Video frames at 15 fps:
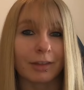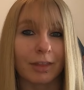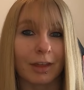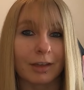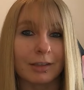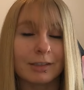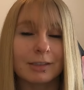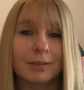like
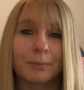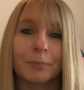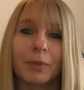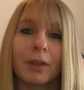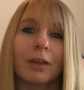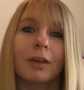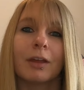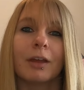this.
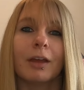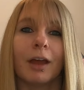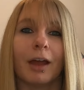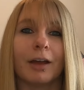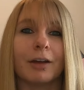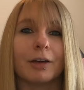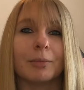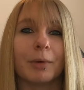
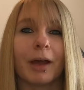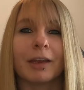Um,